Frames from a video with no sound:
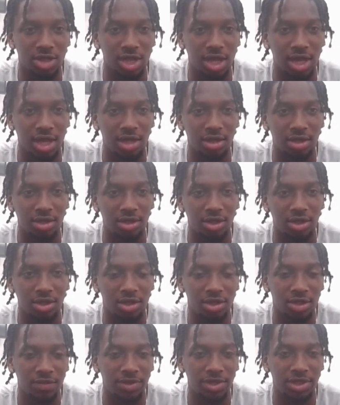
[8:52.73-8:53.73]
that there's
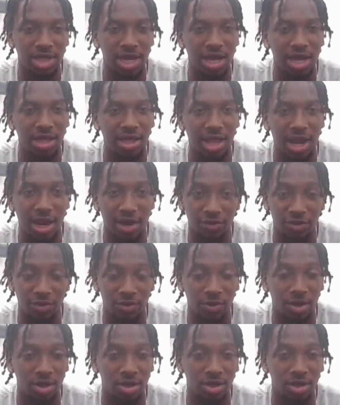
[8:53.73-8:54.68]
gonna be talent everywhere.